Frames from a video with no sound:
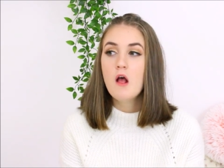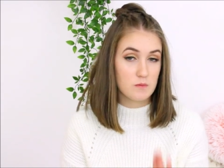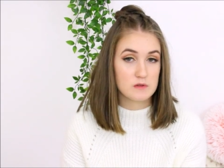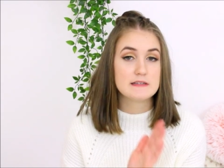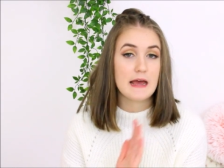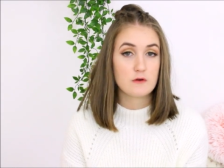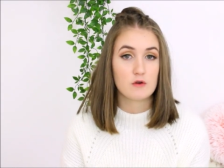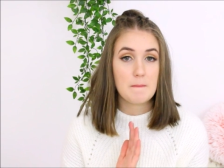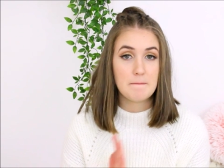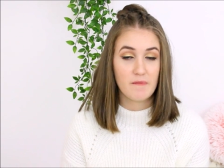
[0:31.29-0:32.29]
It was dead
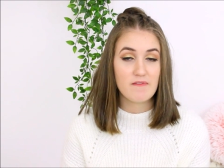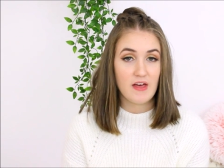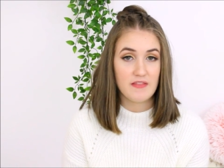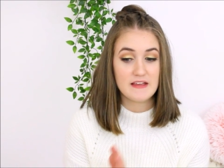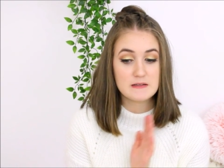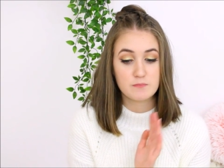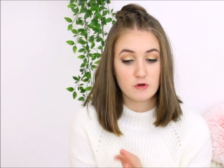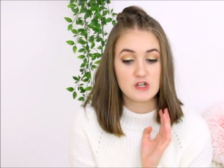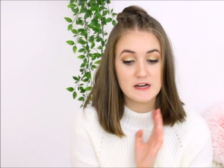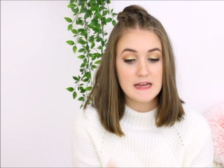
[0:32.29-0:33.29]
on a month that this
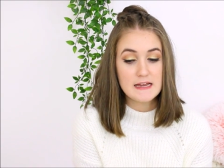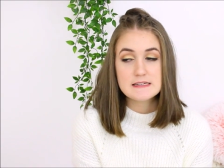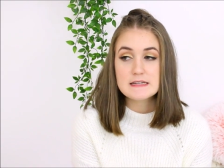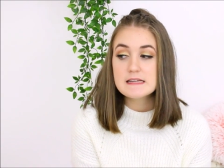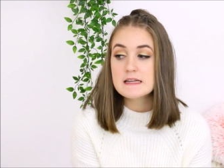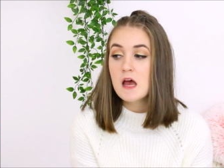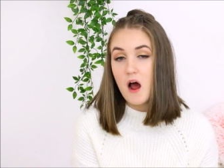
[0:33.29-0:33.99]
project ended.